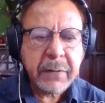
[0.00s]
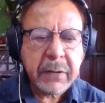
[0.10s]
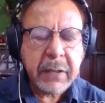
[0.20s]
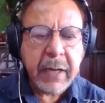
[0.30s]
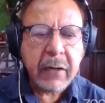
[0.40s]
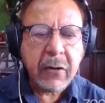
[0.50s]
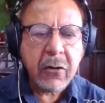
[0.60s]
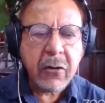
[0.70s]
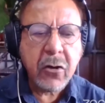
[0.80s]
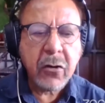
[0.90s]
a
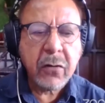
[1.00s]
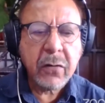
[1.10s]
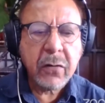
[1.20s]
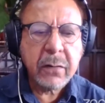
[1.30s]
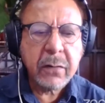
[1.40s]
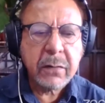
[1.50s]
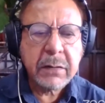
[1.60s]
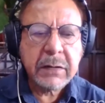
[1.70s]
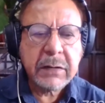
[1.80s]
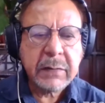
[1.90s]
catalog
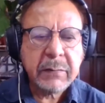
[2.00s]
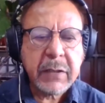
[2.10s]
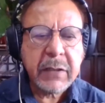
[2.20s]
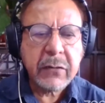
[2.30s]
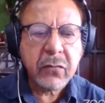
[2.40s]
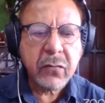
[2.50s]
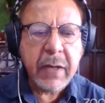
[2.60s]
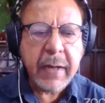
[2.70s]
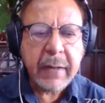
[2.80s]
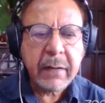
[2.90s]
similar to
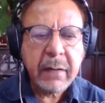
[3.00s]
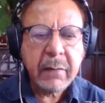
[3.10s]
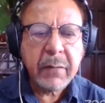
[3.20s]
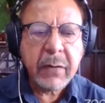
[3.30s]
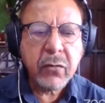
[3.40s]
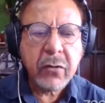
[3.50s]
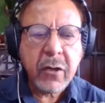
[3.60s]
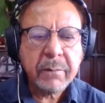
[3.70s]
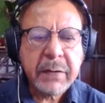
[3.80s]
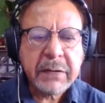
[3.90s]
that, but I
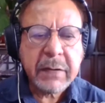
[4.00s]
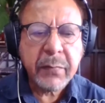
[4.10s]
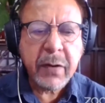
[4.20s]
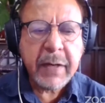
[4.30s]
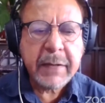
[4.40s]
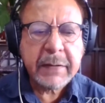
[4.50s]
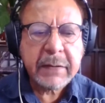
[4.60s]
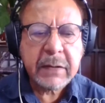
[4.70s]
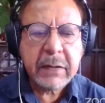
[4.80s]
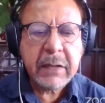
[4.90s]
would not be
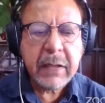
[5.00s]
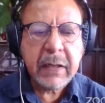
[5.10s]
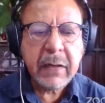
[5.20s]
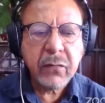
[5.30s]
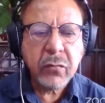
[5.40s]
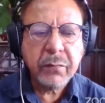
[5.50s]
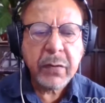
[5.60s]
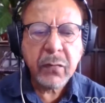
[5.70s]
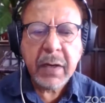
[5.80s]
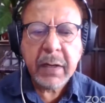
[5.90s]
surprised that there would
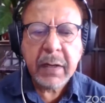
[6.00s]
be one.